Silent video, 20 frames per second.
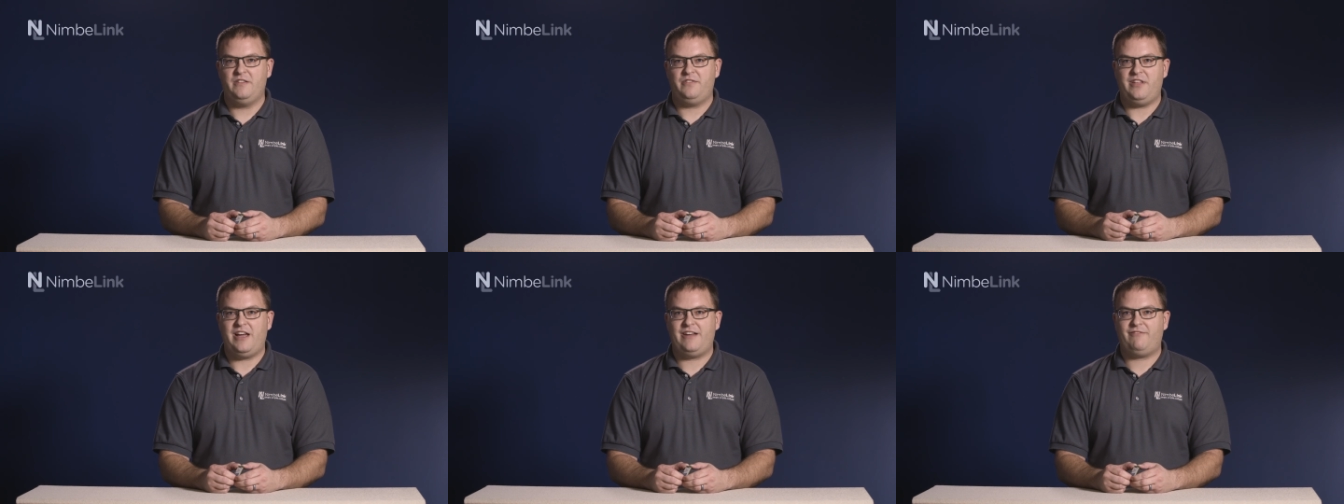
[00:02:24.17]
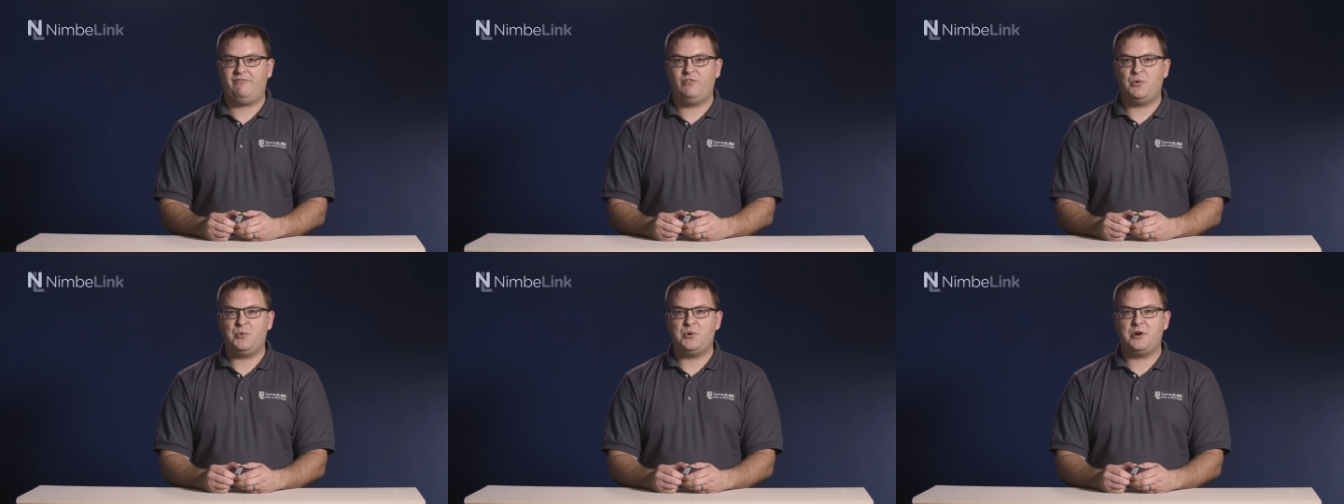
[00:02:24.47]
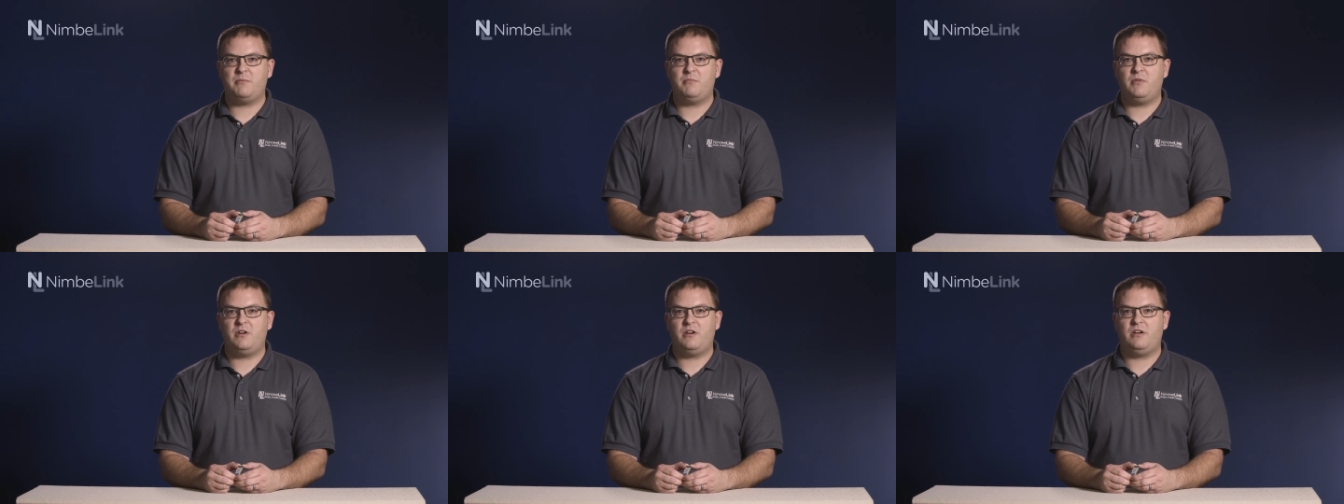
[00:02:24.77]
That phone
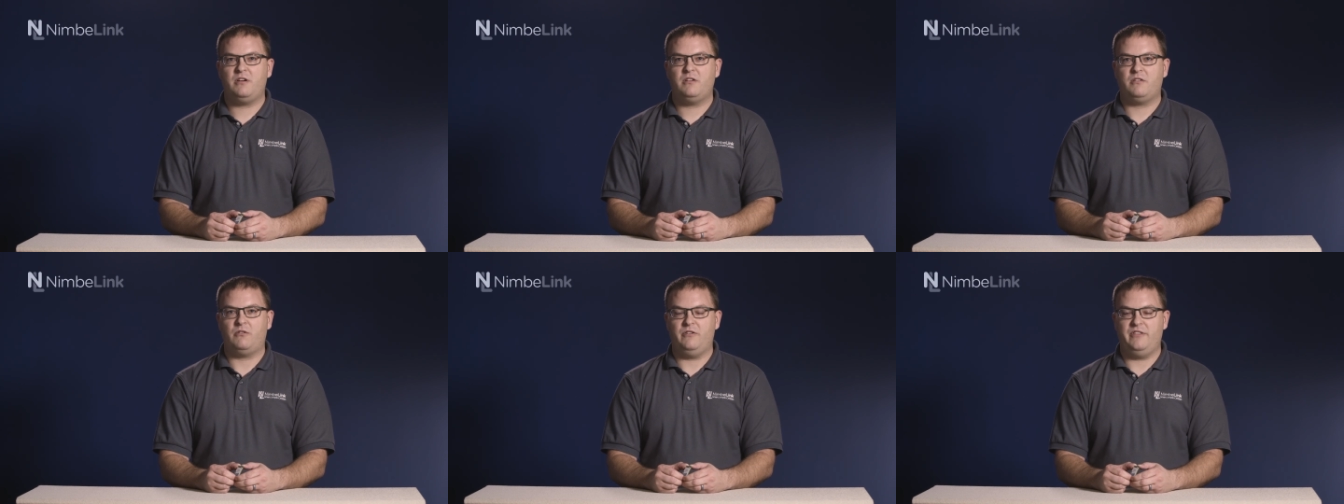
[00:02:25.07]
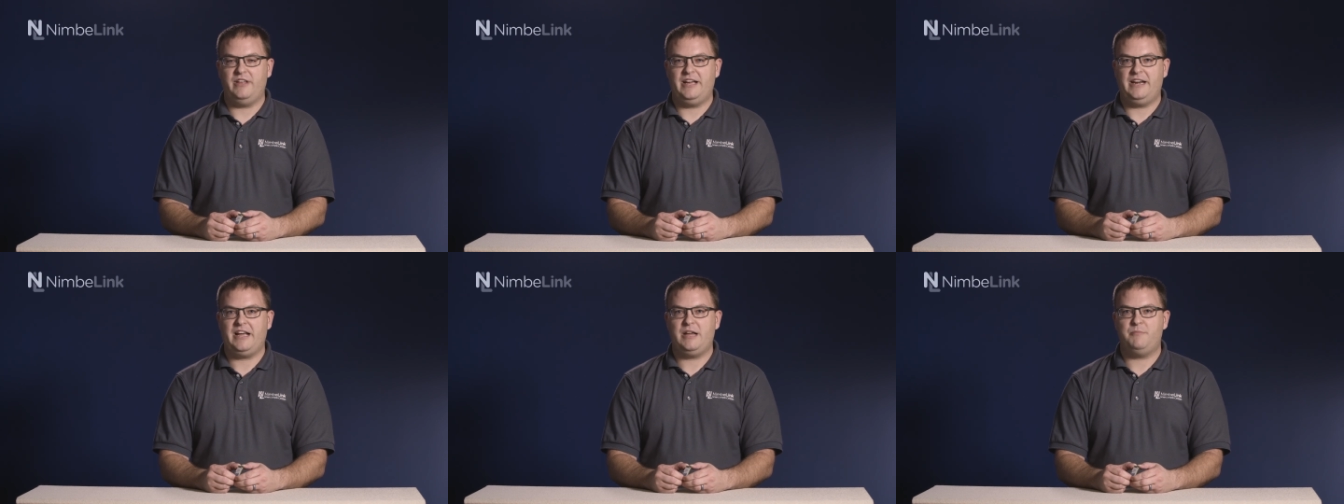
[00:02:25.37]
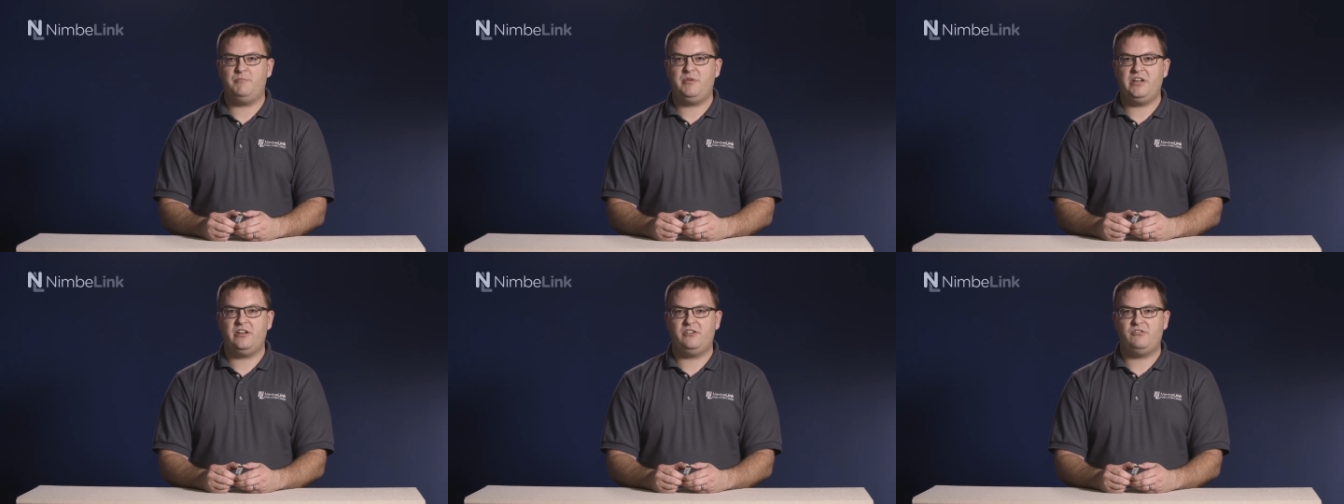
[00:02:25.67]
number or that
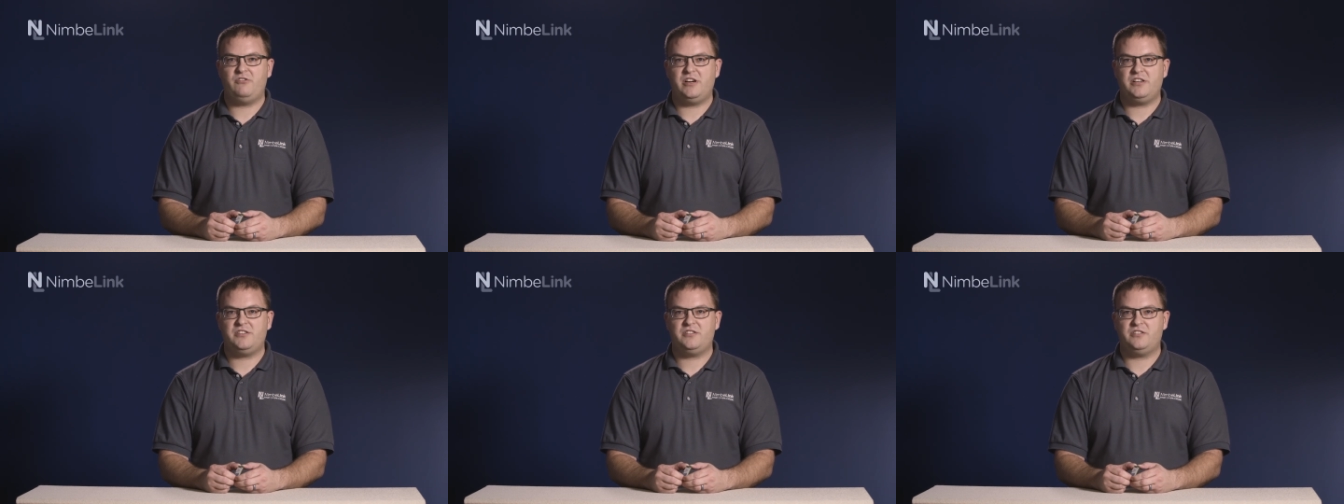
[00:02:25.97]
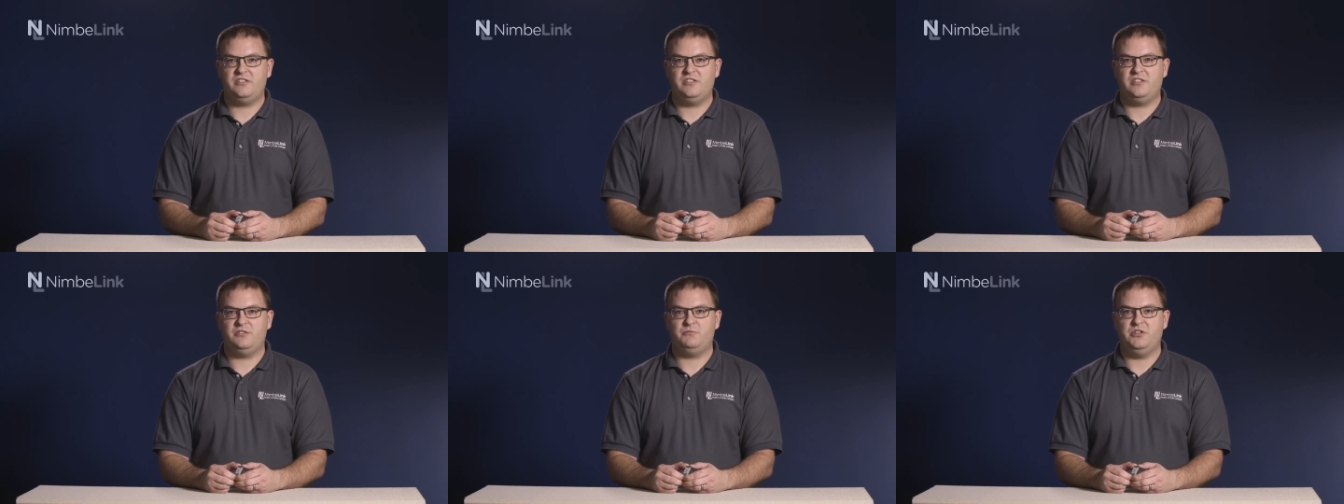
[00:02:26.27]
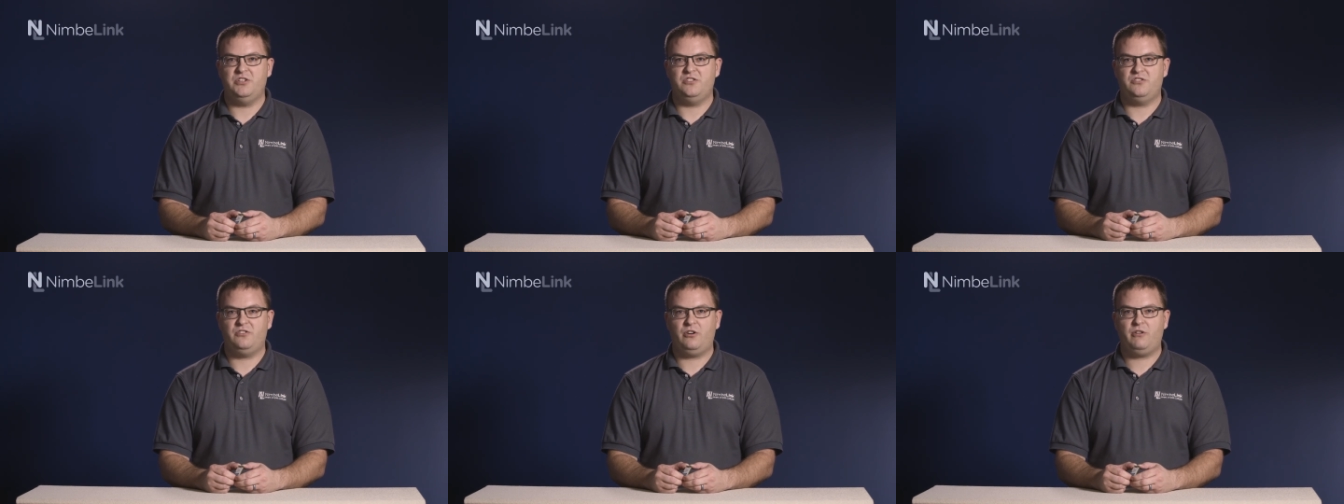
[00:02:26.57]
IP address is
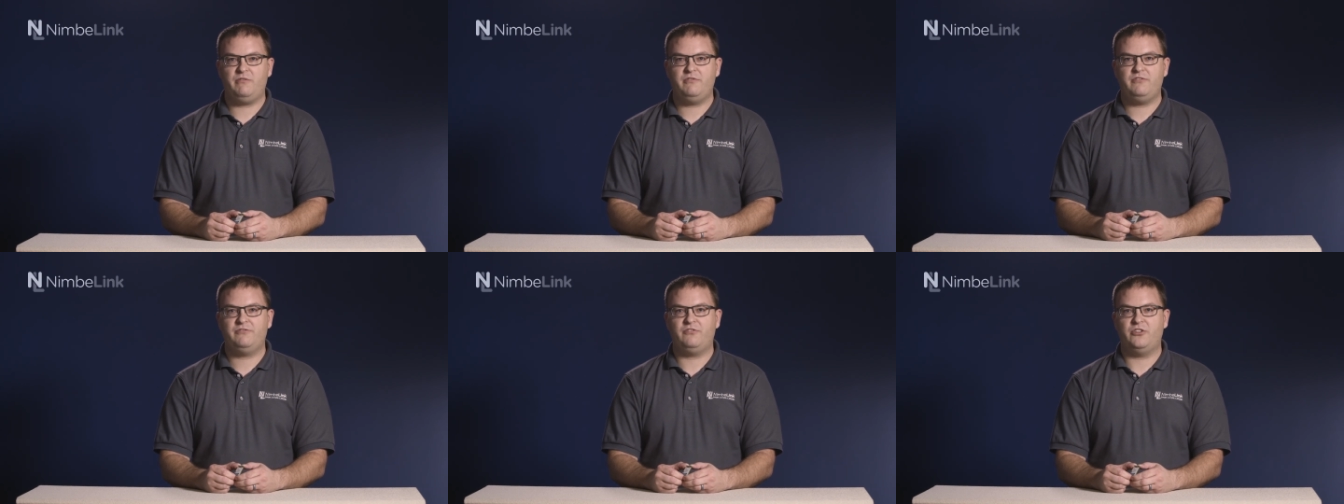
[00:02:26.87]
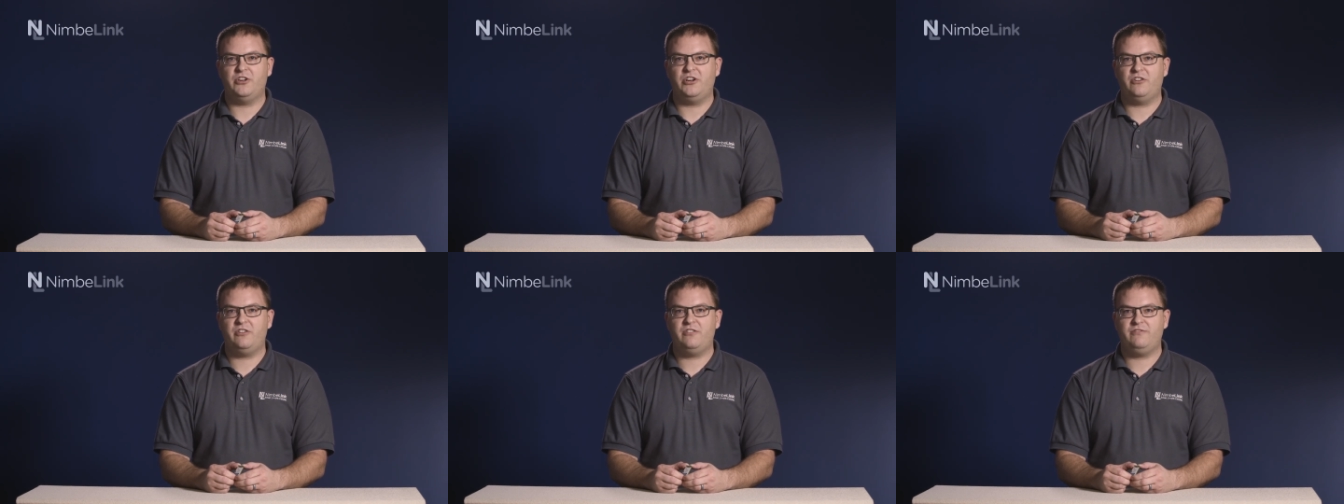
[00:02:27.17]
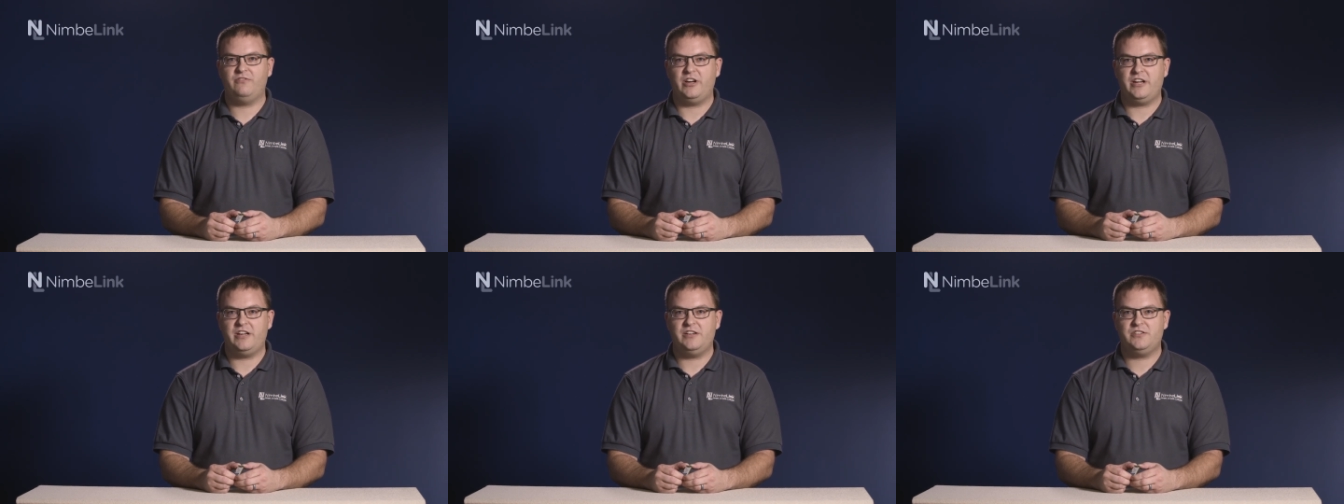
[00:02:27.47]
reserved for your
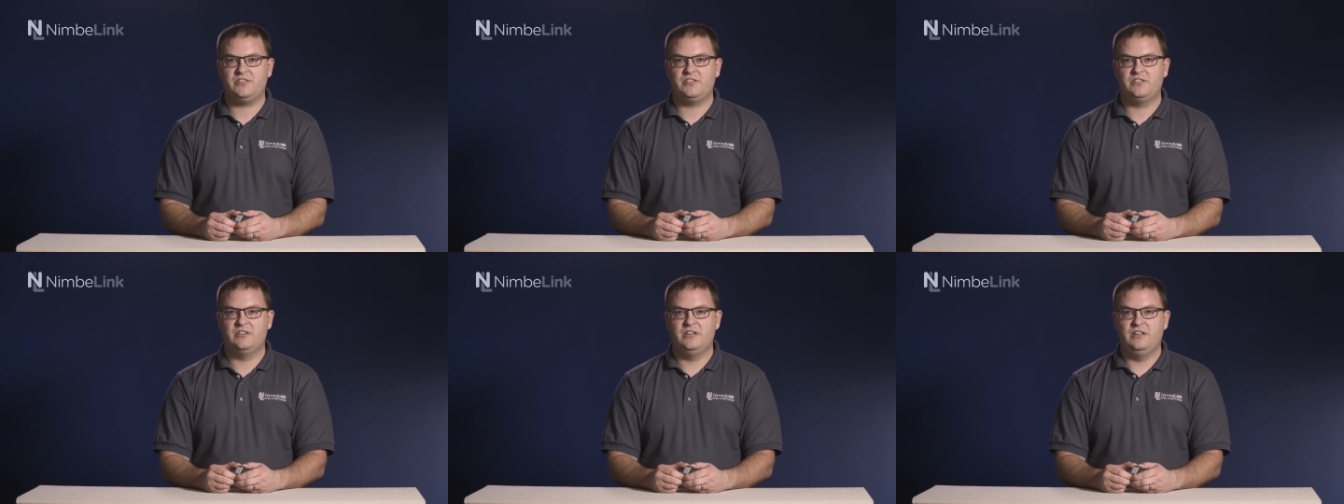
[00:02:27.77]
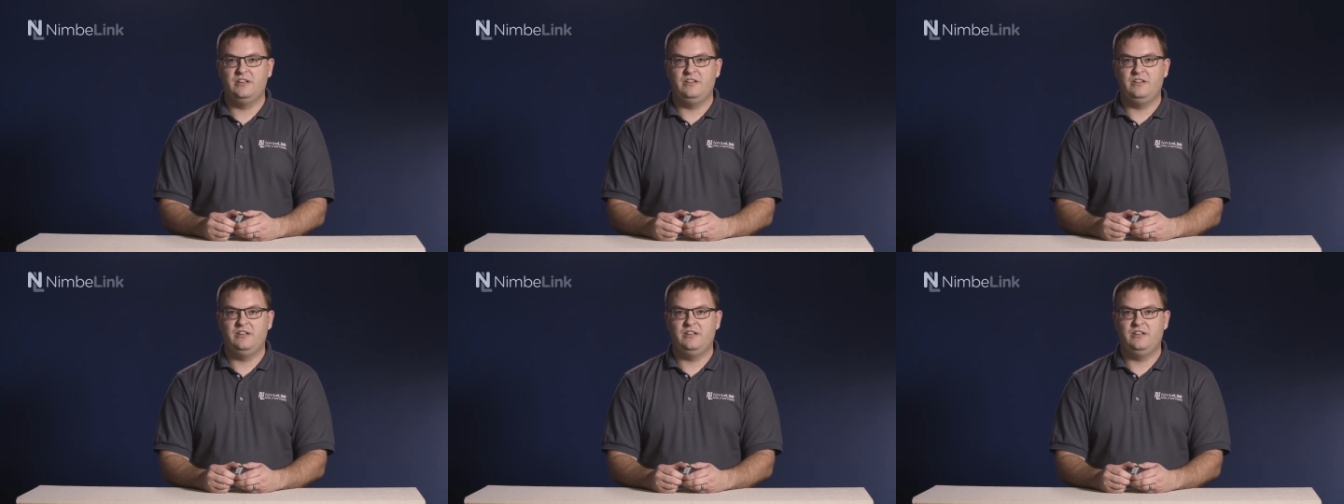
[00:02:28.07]
device